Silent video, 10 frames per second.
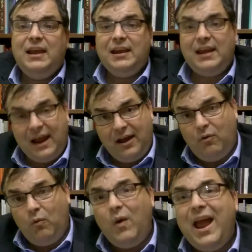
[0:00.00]

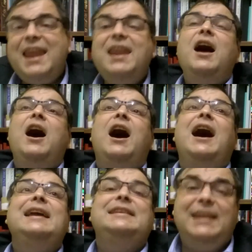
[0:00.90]
Now, when
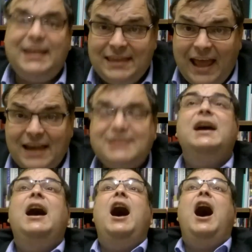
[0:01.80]
I did that,
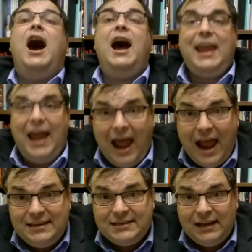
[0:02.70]
I
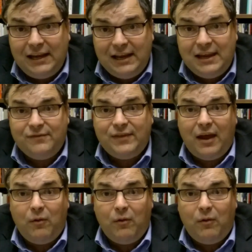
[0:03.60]
had to leave that